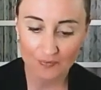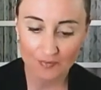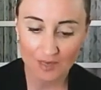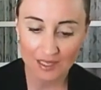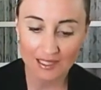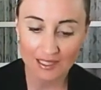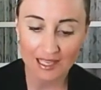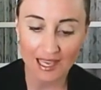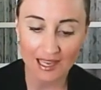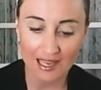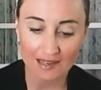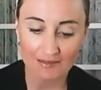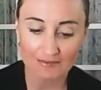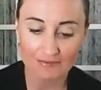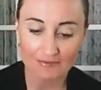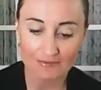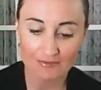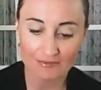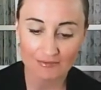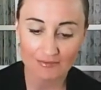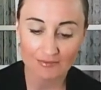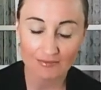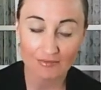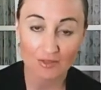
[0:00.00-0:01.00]
Again,
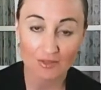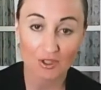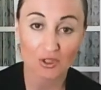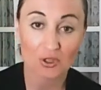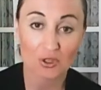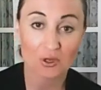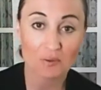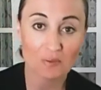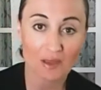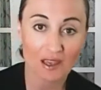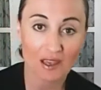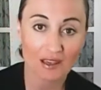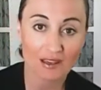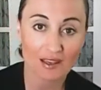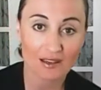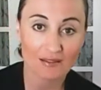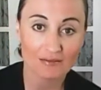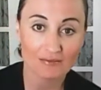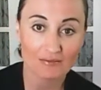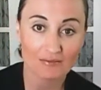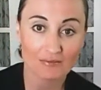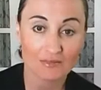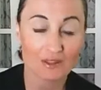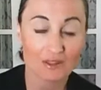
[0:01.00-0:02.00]
you're
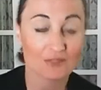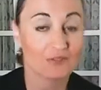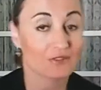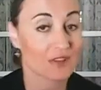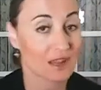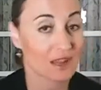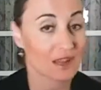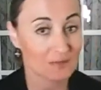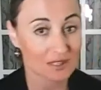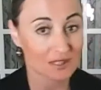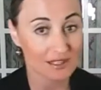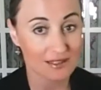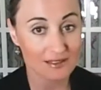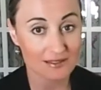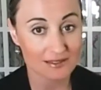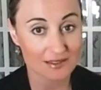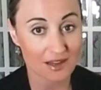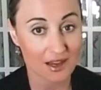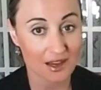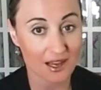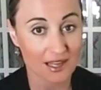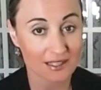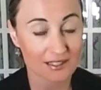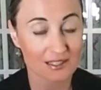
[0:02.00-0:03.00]
paying, the family is
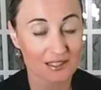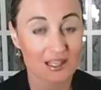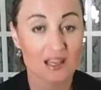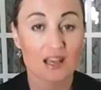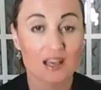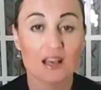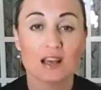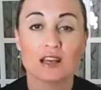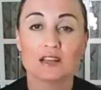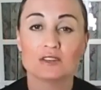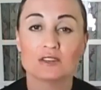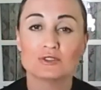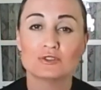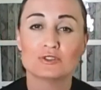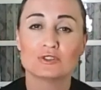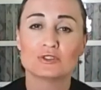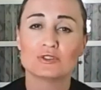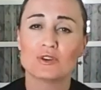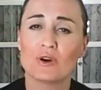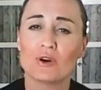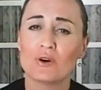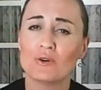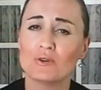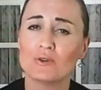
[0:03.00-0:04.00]
not.
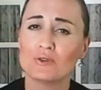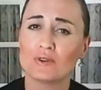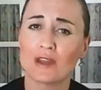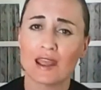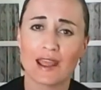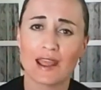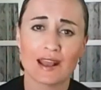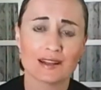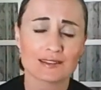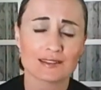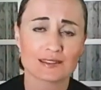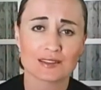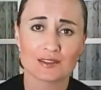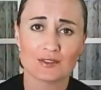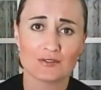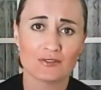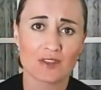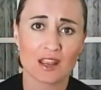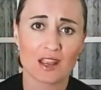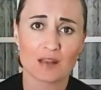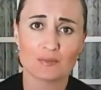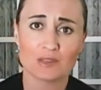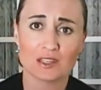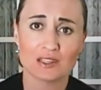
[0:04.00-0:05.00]
Don't ask the
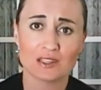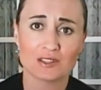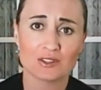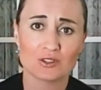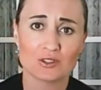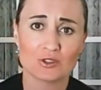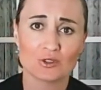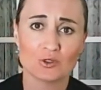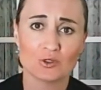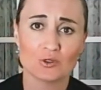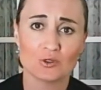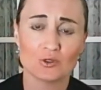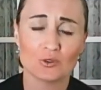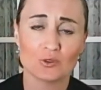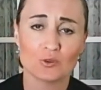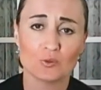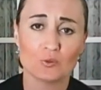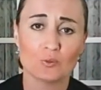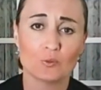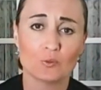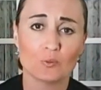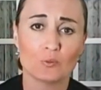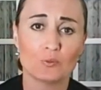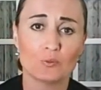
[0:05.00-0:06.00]
family
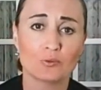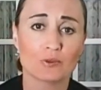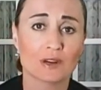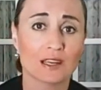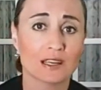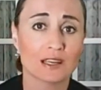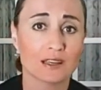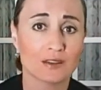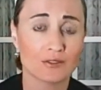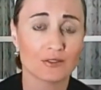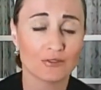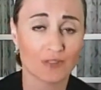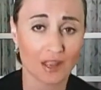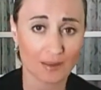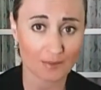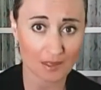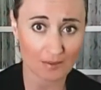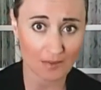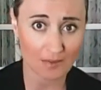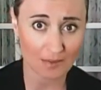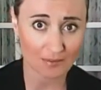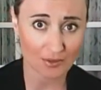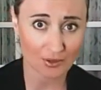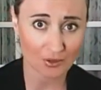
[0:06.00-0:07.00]
to bring a
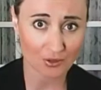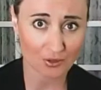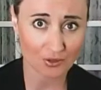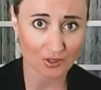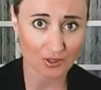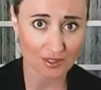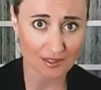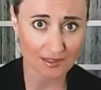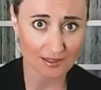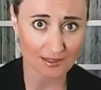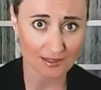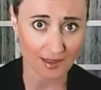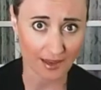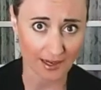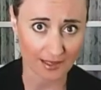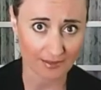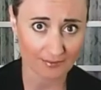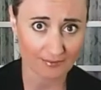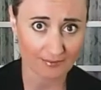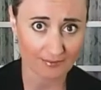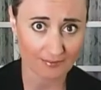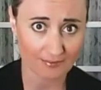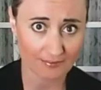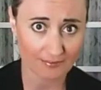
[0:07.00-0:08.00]
family member who can sign.